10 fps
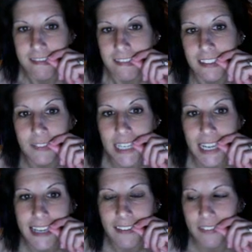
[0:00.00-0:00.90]
living
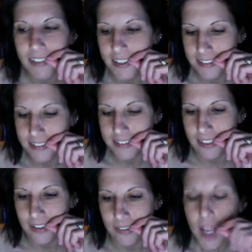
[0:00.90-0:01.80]
life.
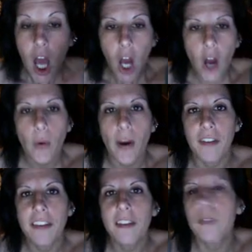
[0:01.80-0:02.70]
So, oh, I
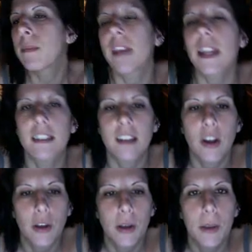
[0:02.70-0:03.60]
found this website. It's
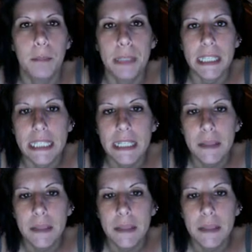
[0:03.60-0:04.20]
called Be